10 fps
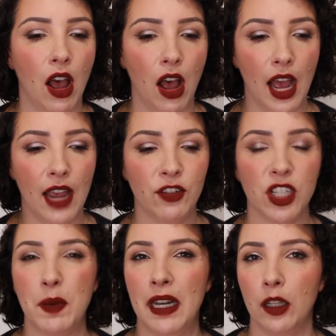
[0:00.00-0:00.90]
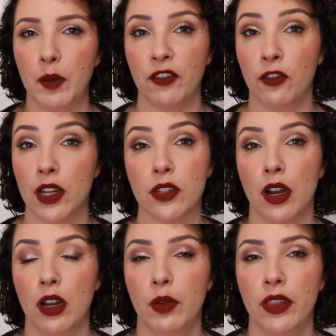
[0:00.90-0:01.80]
I've just been a little bit
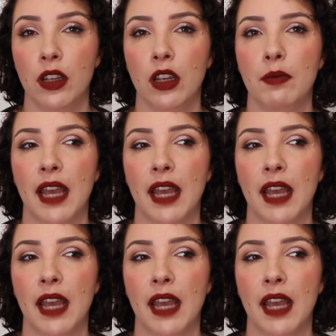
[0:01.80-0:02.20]
frustrated with them.